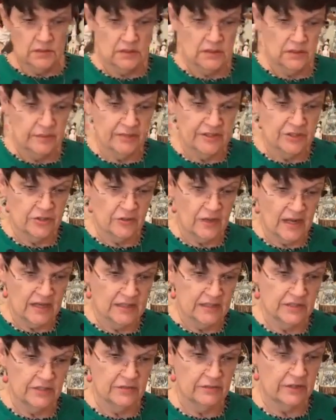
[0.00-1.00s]
So let me try
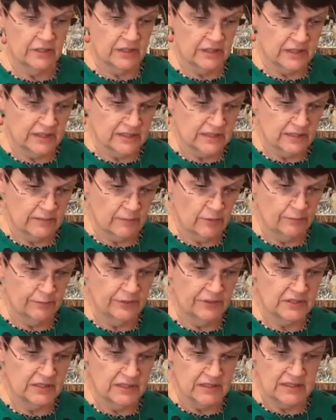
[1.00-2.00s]
to do this. I'm going to
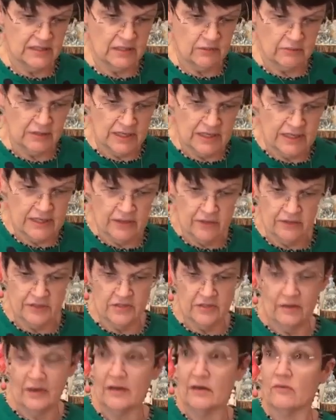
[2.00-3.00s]
put these on here
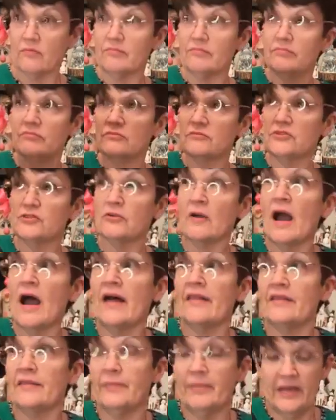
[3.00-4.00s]
so I don't
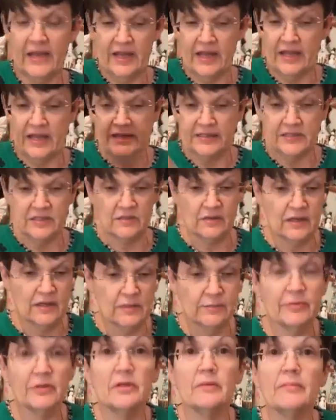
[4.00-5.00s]
dry the paint, so I
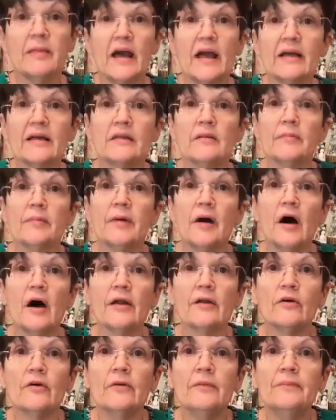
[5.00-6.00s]
can put it back in the
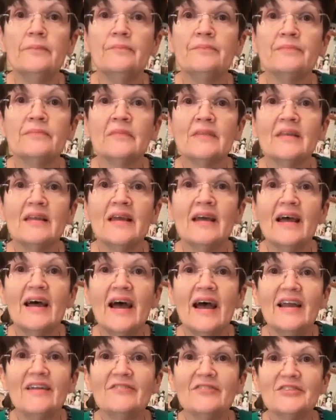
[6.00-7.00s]
bottle.
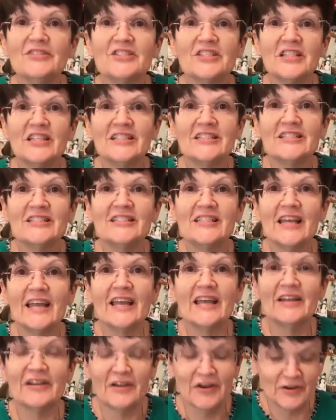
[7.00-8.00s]
Hey Virginia
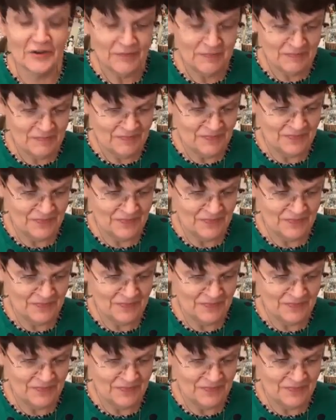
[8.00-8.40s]
Tanner.